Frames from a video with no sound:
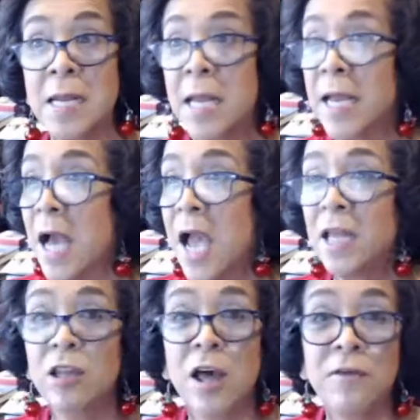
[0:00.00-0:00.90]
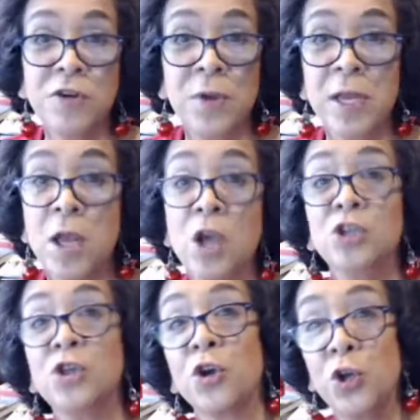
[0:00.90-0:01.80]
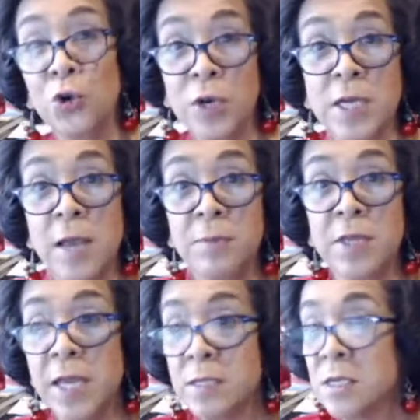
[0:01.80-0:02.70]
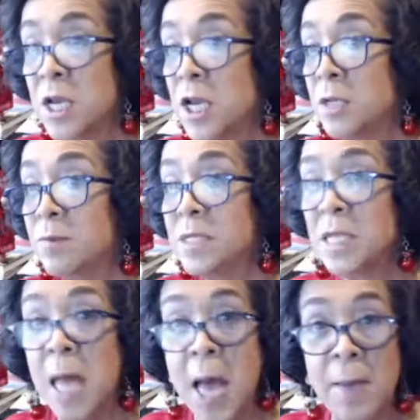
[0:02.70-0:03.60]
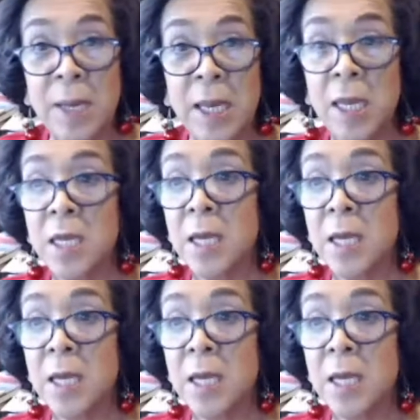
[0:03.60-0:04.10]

And like I love doing charcuterie type things, salami,